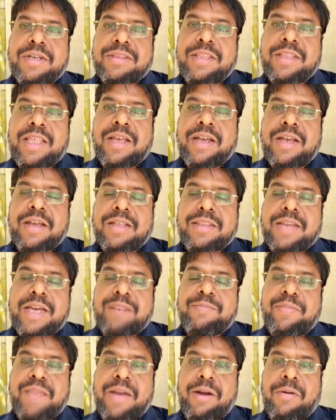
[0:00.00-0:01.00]
the, that
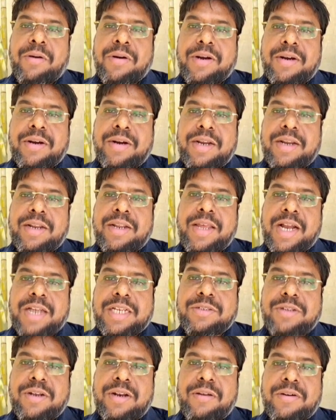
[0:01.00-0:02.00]
may occur in an
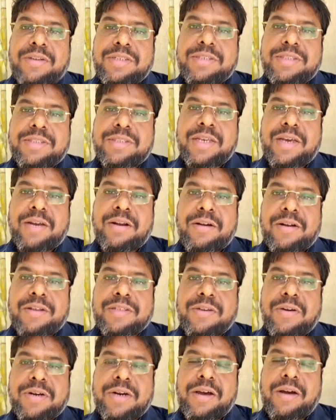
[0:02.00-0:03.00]
actual launch. They are all
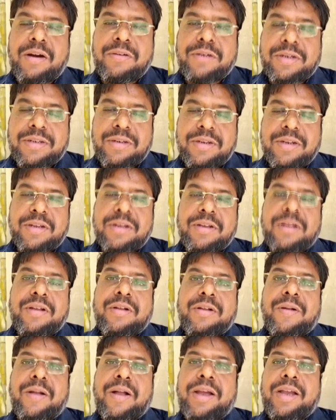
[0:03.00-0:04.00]
sorted out
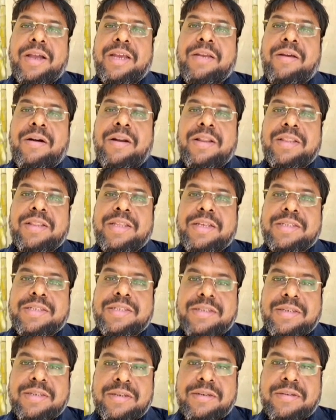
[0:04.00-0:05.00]
uh, in all these
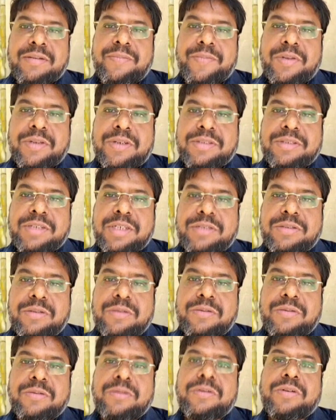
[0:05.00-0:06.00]
uh, you know, six
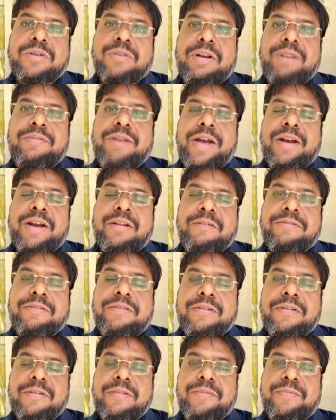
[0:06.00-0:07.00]
to twelve kind of
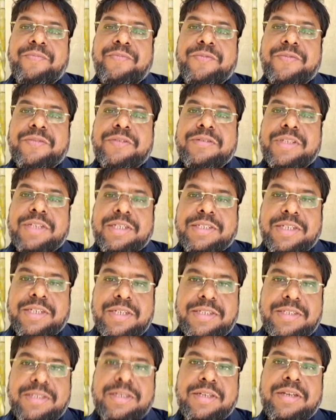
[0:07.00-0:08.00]
uh,
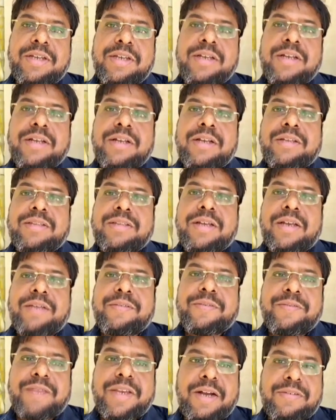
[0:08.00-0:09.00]
sessions.
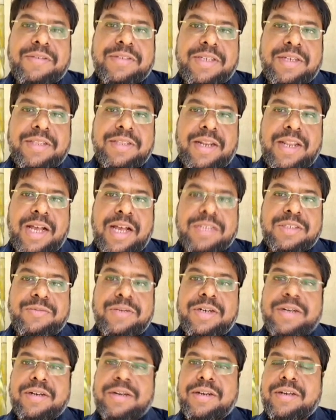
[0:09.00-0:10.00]
We have seen the last
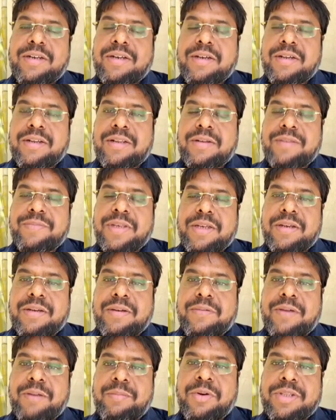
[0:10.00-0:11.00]
one uh, the,
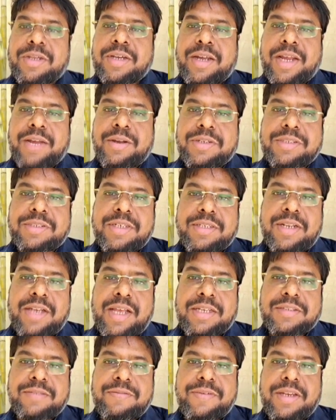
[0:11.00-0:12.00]
about the cryo stage
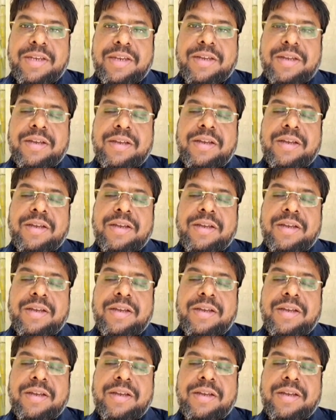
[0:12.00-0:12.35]
last week.